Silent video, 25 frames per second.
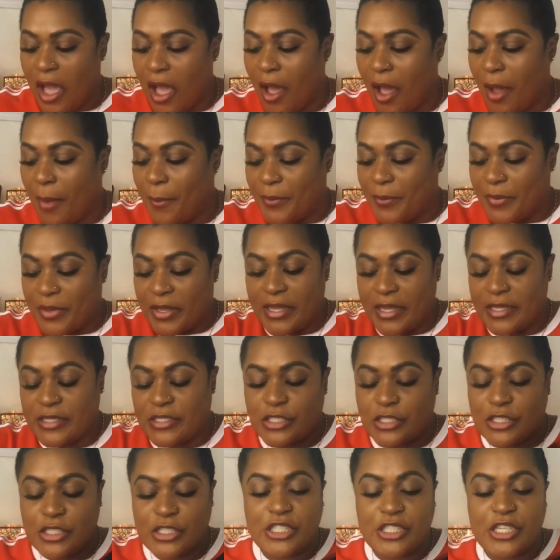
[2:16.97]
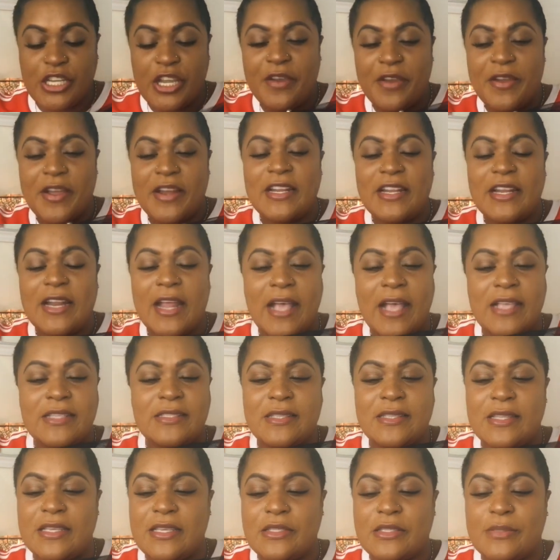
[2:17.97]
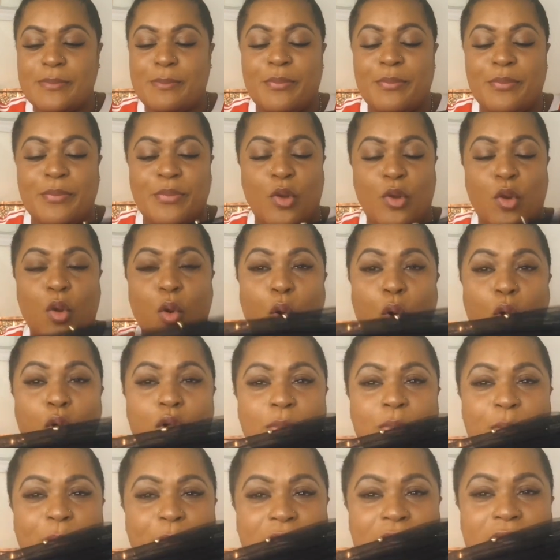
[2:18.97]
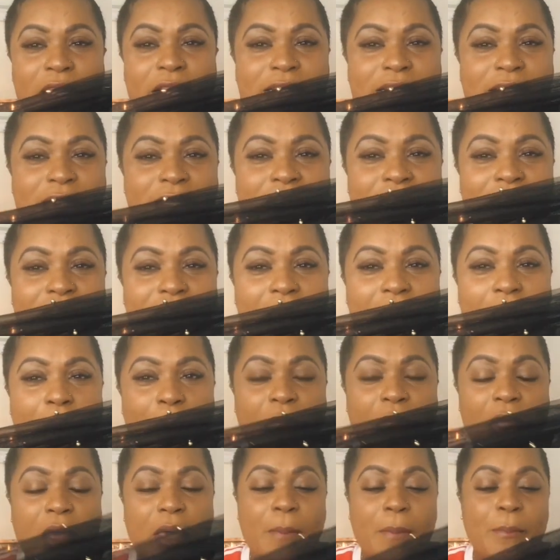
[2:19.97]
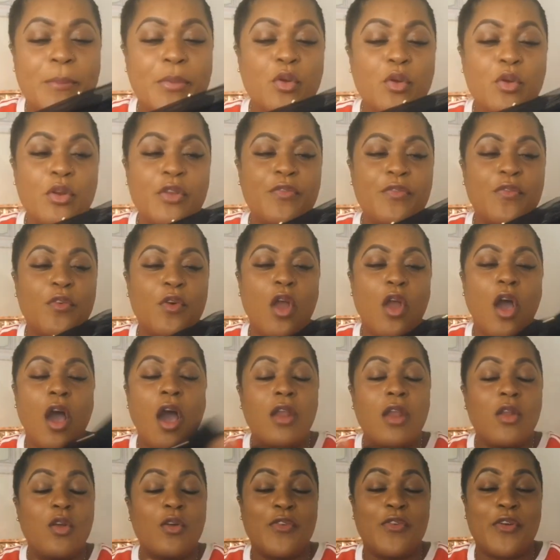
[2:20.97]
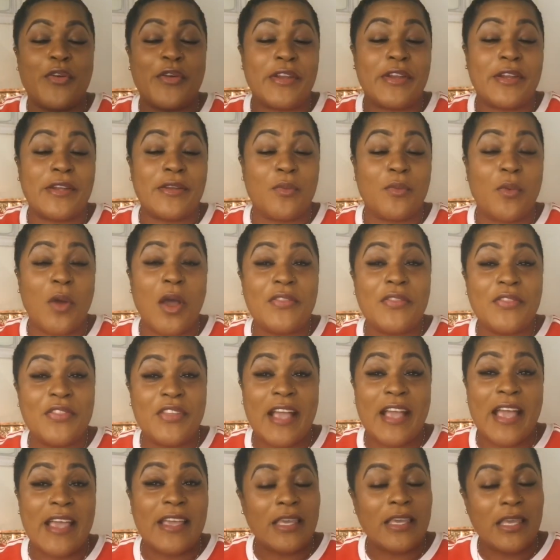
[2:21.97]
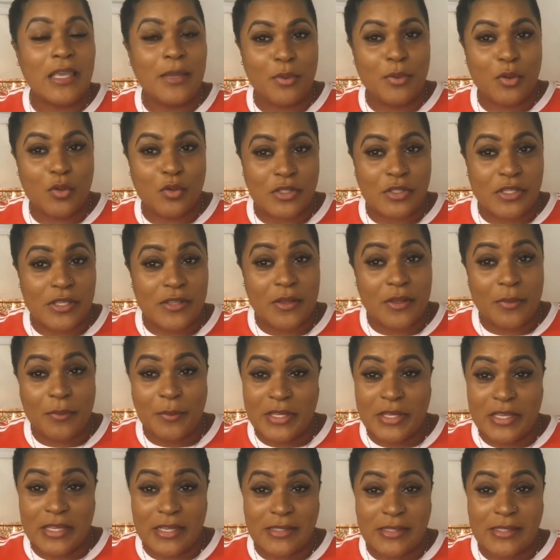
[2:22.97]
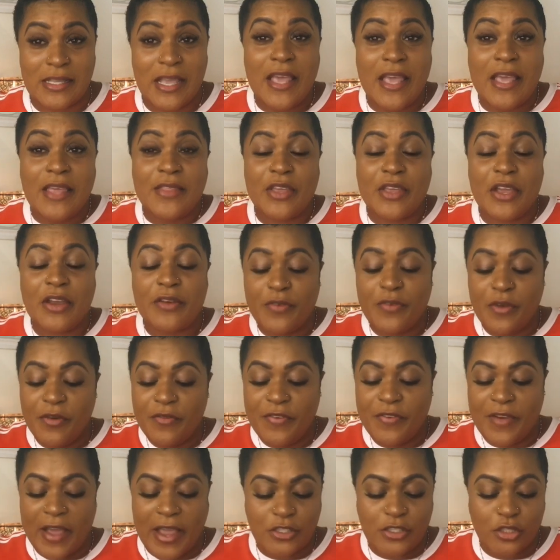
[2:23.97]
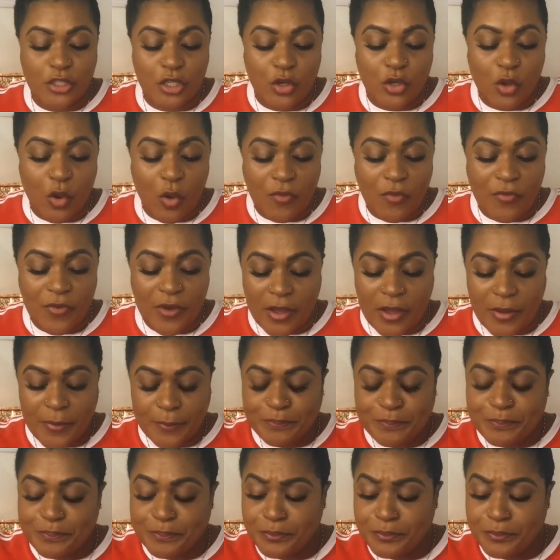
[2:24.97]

um it's sheer and it has these gold beads in them beautiful all over it one thing I keep losing the beads they're from Fashion Nova